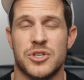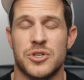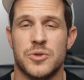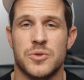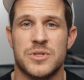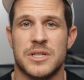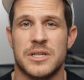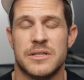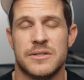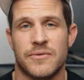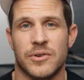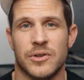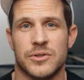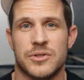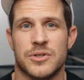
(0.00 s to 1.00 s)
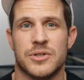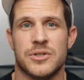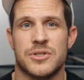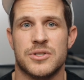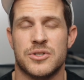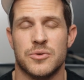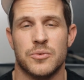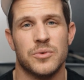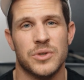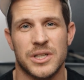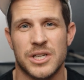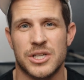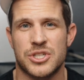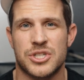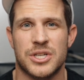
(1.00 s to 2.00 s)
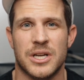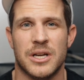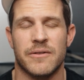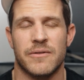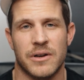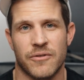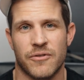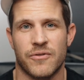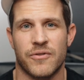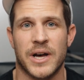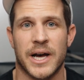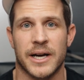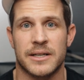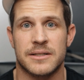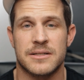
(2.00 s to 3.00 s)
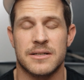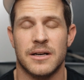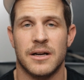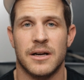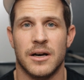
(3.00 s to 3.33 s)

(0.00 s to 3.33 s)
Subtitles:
use these filters to really achieve an effect